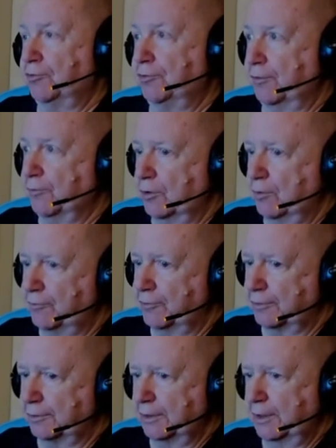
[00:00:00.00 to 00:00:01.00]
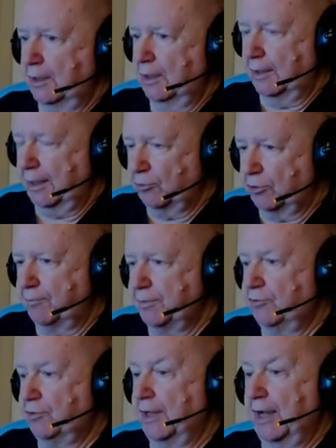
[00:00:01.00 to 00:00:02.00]
room for that was a
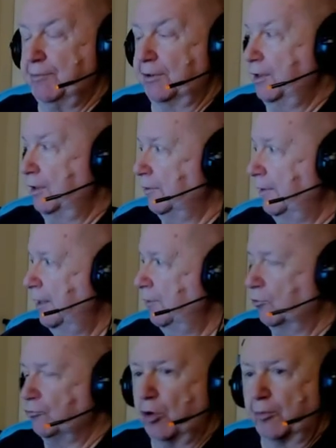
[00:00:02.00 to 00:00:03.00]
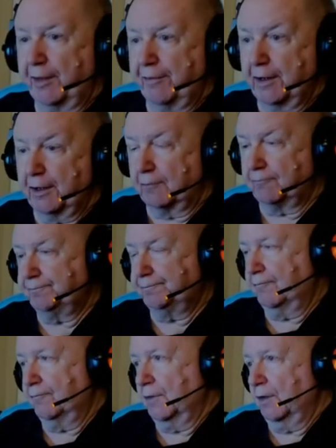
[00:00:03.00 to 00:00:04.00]
busy night, but th then there was nobody there
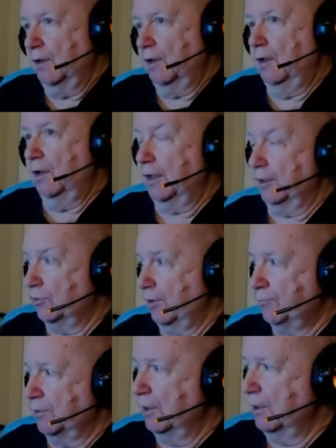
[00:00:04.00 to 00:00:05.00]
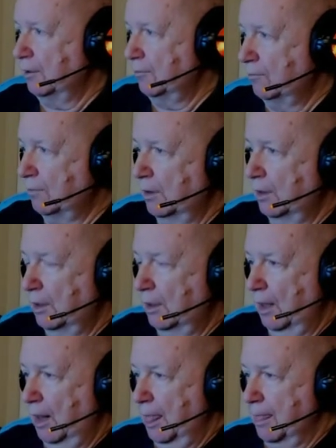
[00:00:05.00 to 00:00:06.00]
except a
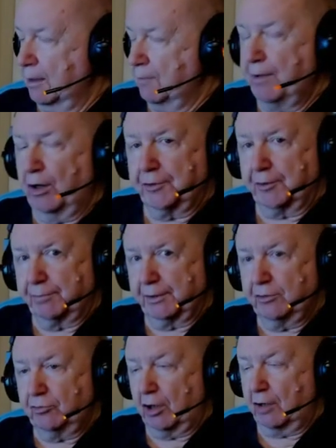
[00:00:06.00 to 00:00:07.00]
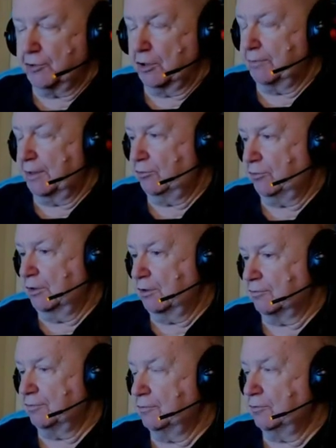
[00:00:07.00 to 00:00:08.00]
a Belton police officer and
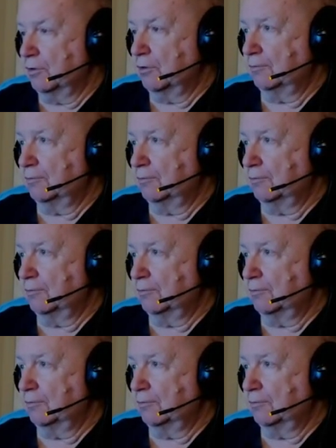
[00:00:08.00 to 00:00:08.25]
myself. So